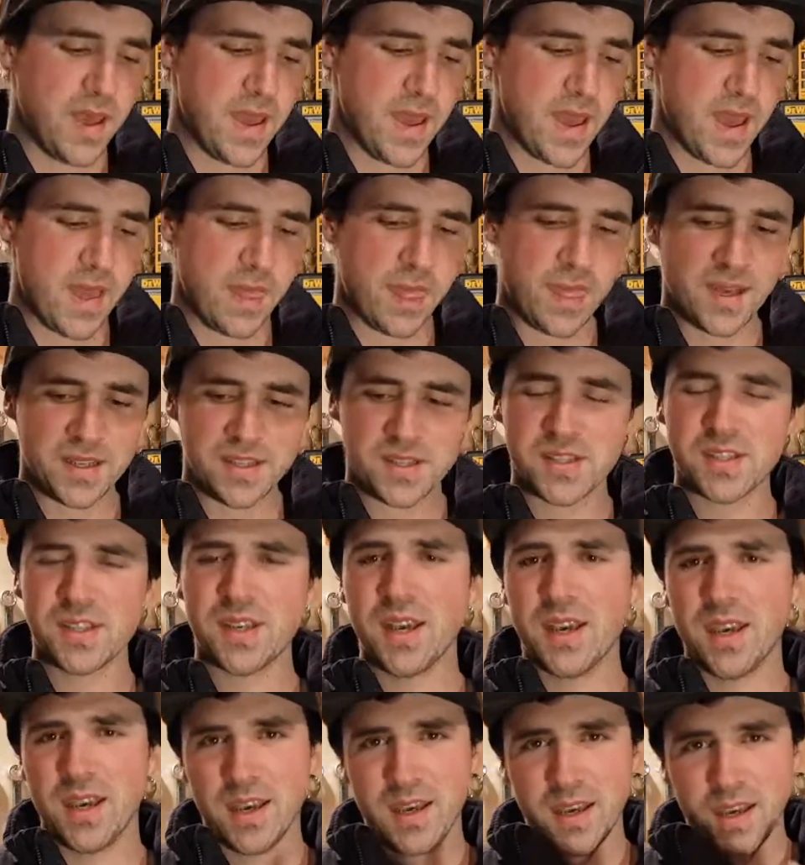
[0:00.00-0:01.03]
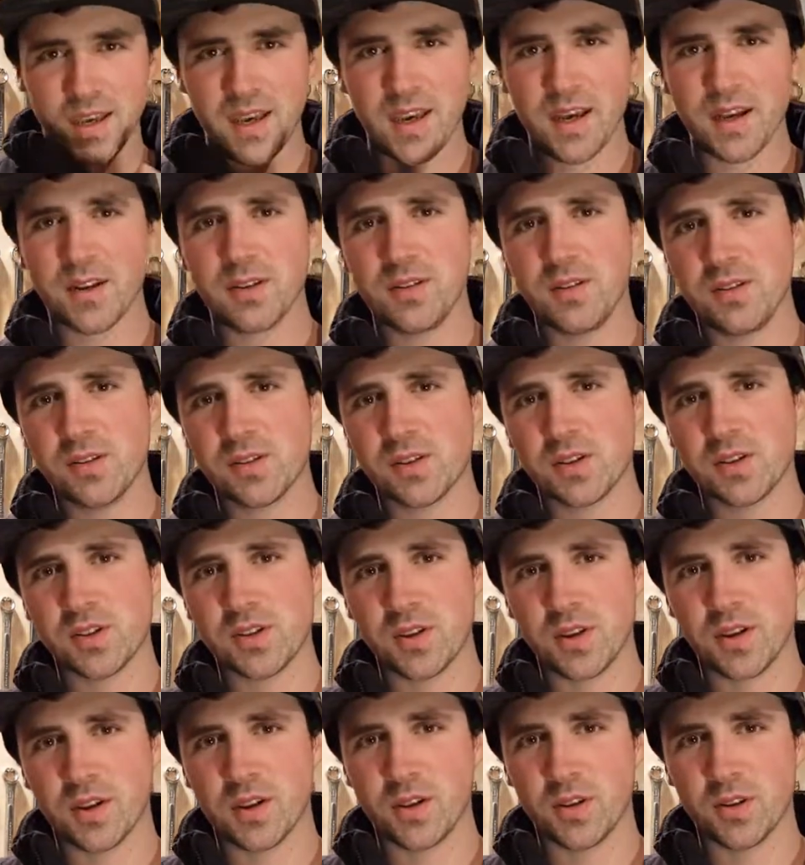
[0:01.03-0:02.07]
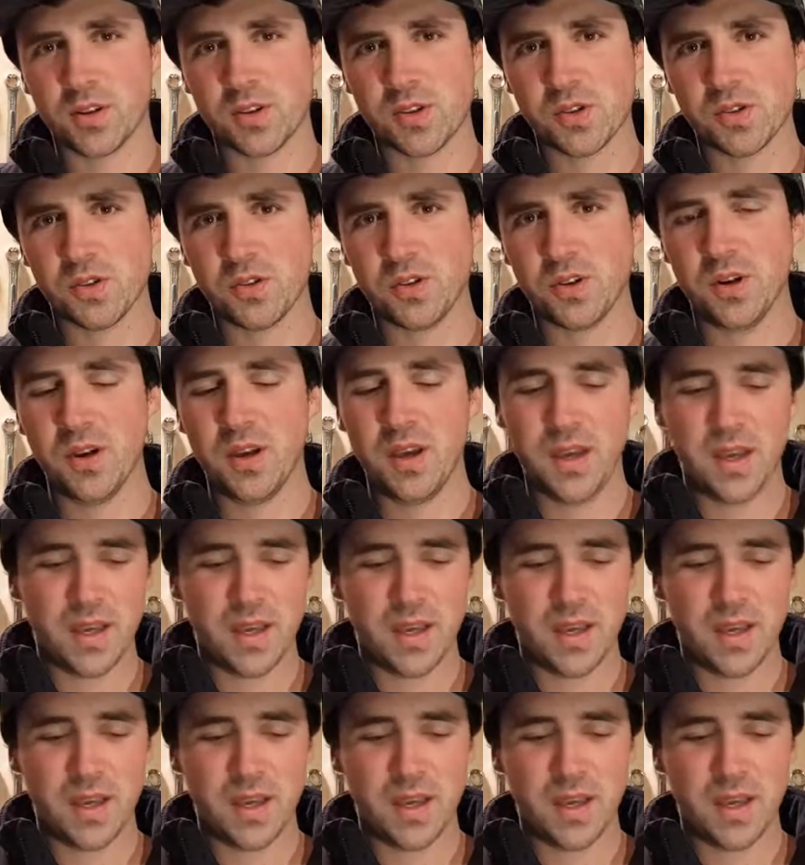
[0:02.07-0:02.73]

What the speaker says: and that's how to use a circular saw